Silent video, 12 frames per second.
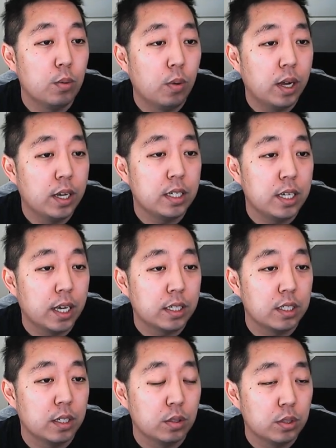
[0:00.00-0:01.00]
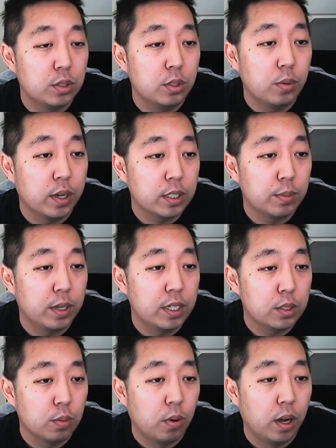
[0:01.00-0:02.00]
dx equals 2x
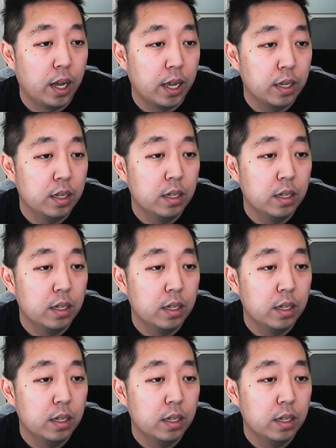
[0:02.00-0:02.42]
minus y.